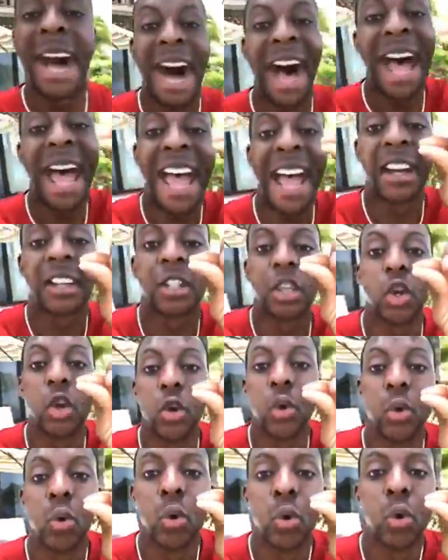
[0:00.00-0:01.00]
I had
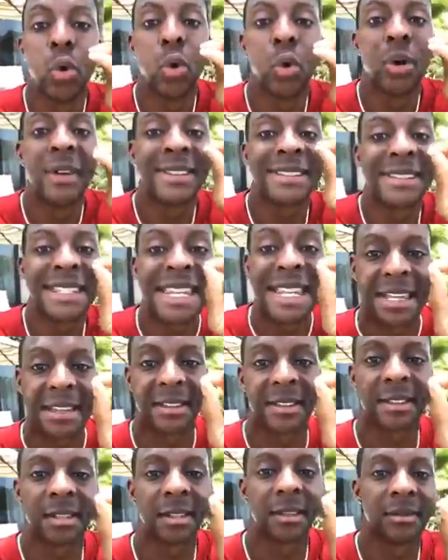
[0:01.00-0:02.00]
2
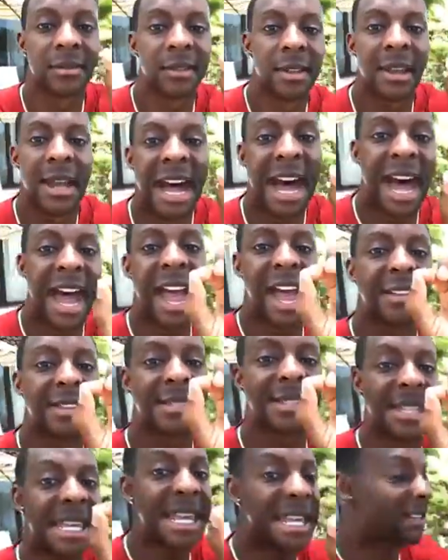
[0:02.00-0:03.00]
seeds. I had
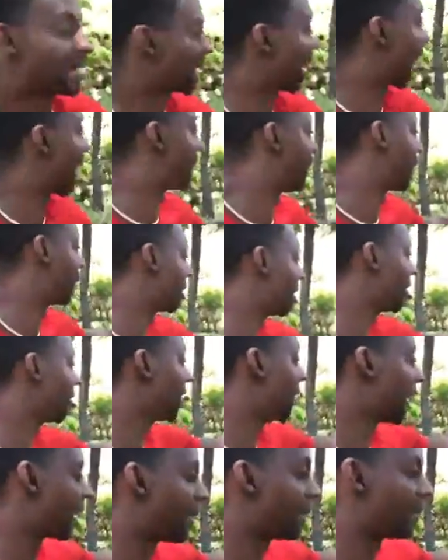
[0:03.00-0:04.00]
seeds, I put
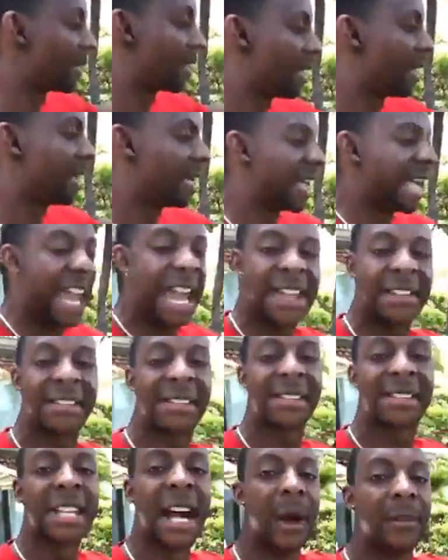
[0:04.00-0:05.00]
it there, and
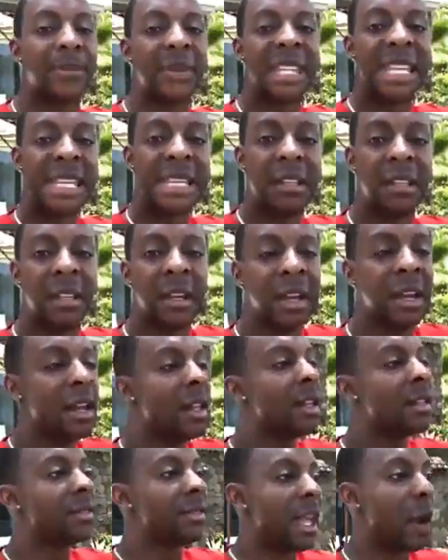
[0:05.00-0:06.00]
something
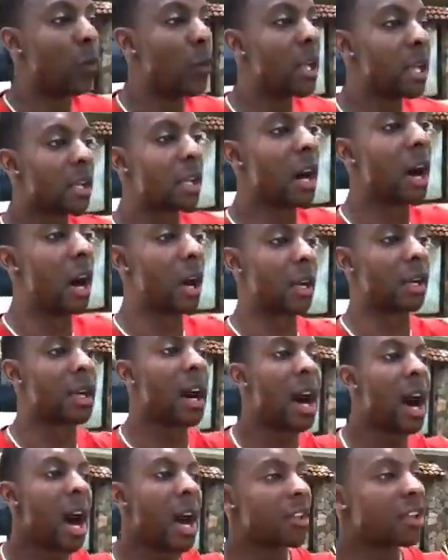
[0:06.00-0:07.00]
that we call
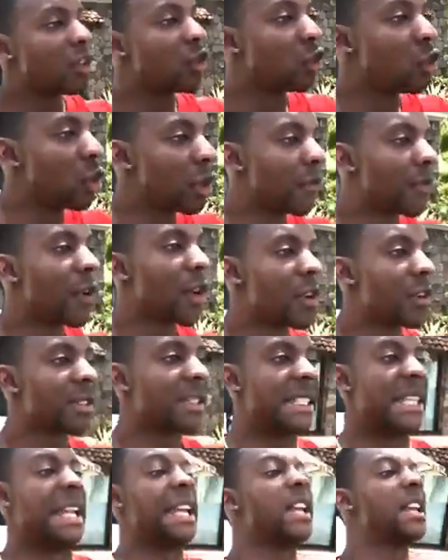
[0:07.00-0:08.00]
God, the universe,
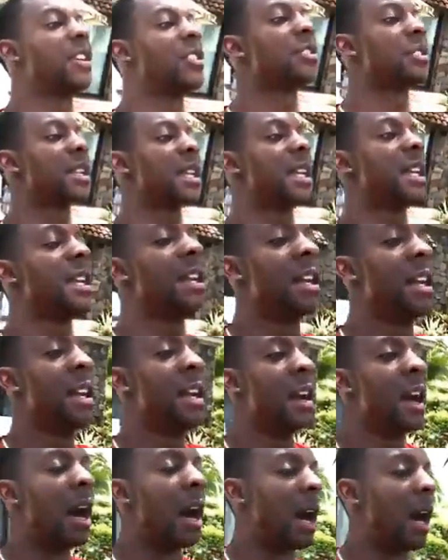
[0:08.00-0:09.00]
the energy,
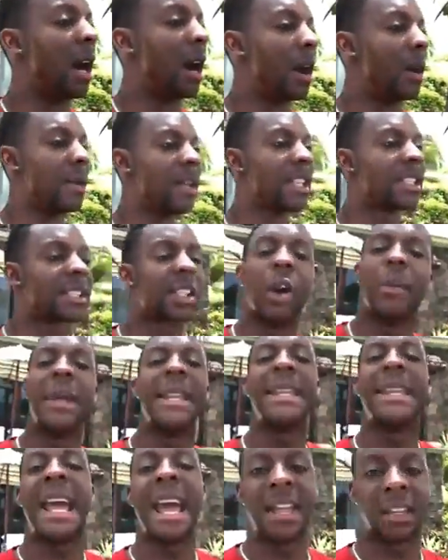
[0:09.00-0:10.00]
it's so
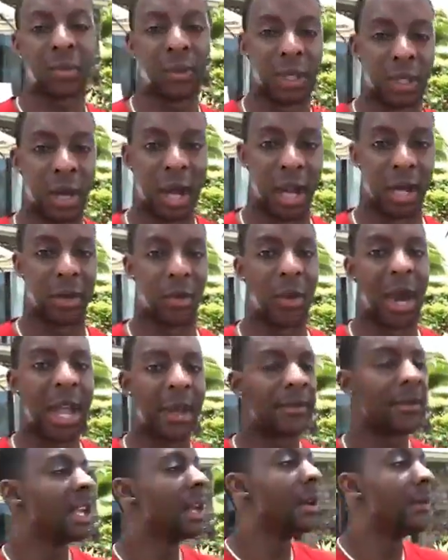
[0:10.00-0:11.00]
many names we call it,
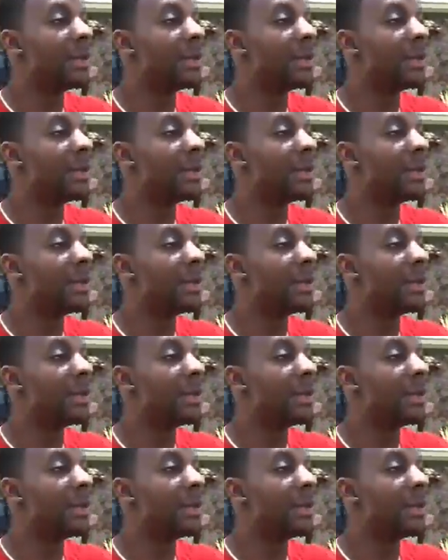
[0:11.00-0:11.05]
right?